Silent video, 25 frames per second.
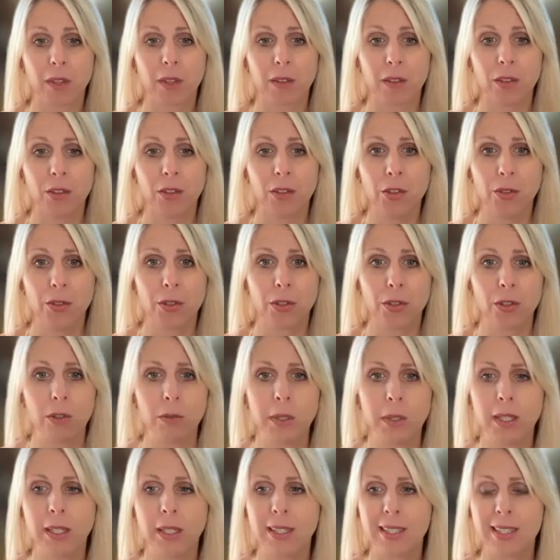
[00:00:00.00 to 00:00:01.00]
new
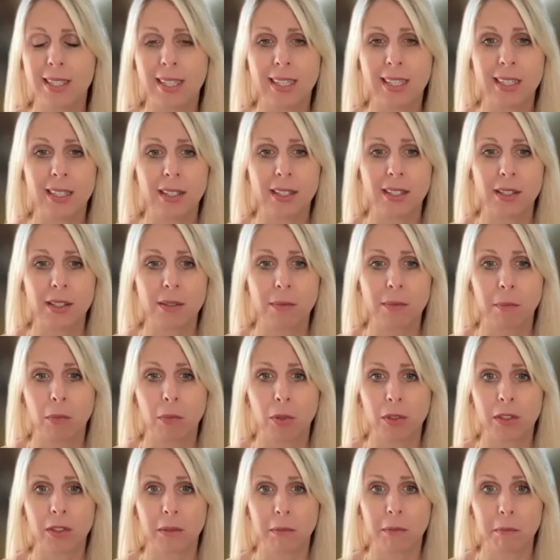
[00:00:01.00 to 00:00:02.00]
humans, as
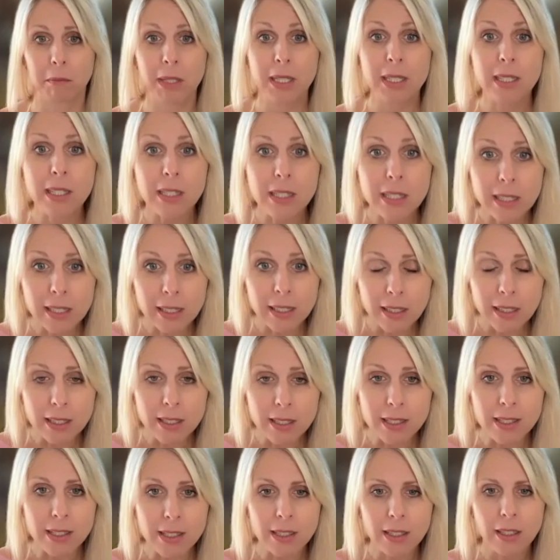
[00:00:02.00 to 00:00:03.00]
modern
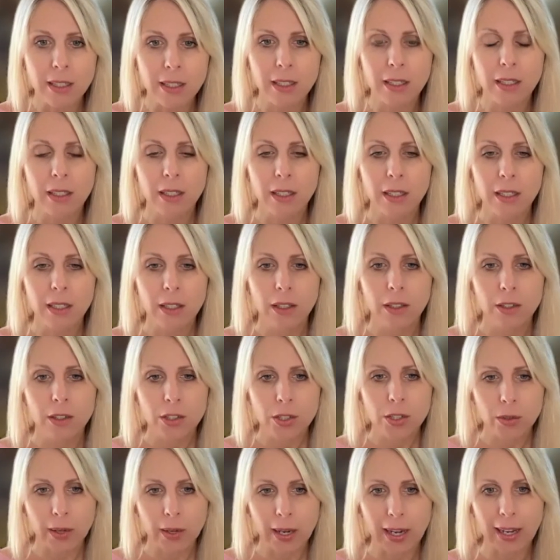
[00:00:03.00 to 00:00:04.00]
mystics,
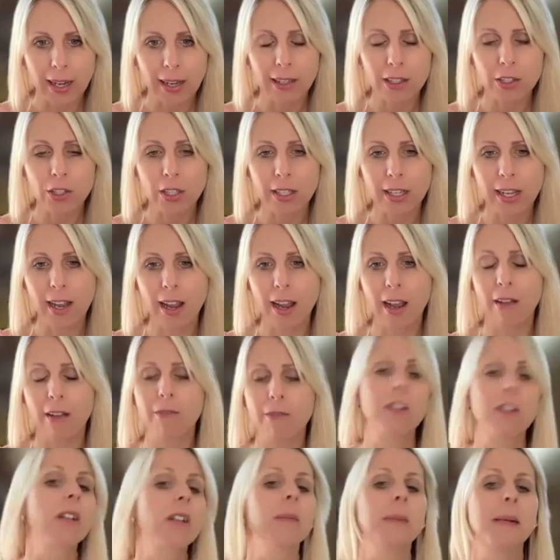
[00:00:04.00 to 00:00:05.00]
to actually
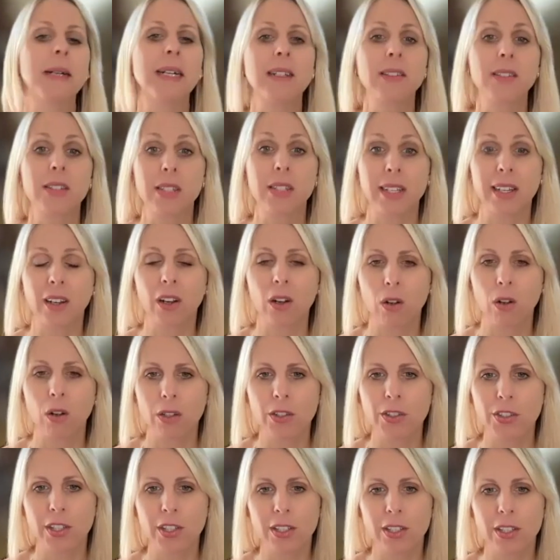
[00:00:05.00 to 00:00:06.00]
have the capacity and
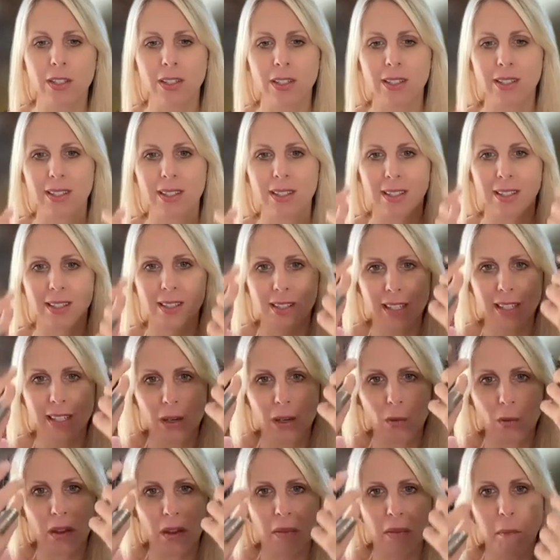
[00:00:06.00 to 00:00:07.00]
consciousness to
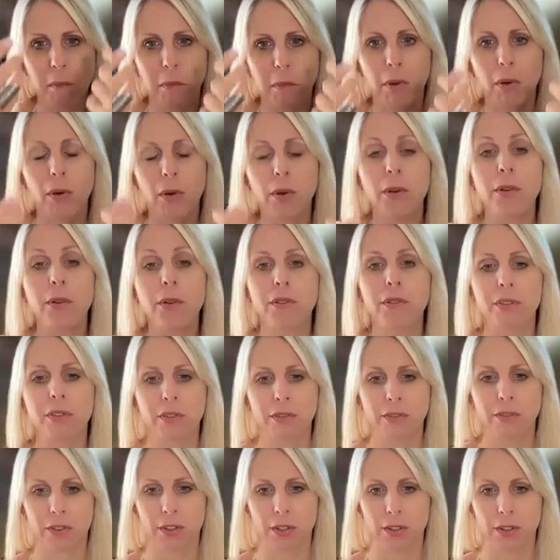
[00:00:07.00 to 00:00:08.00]
sit with both
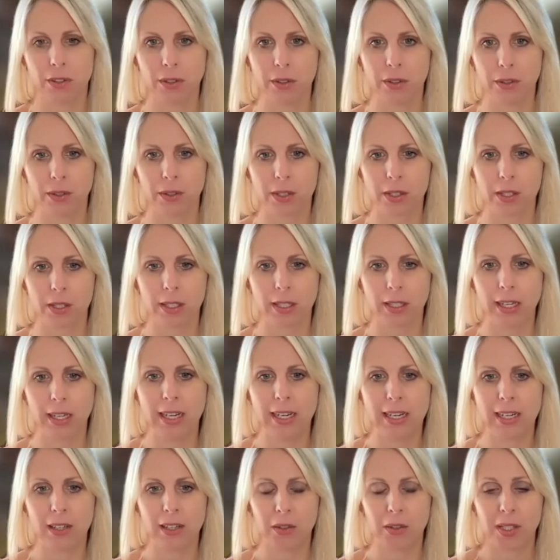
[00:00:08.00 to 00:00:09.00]
of those
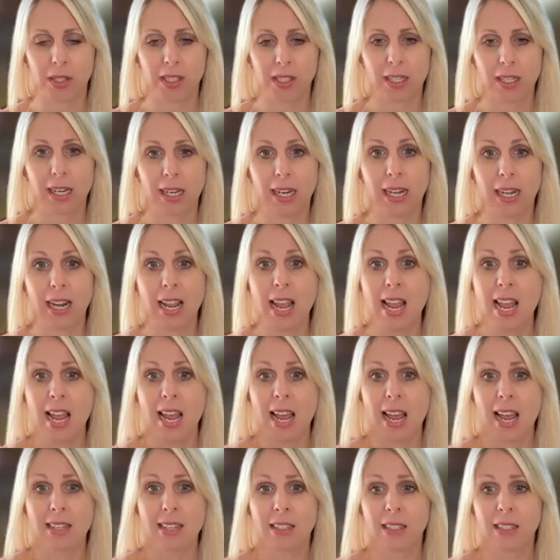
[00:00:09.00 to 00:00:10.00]
in our state. And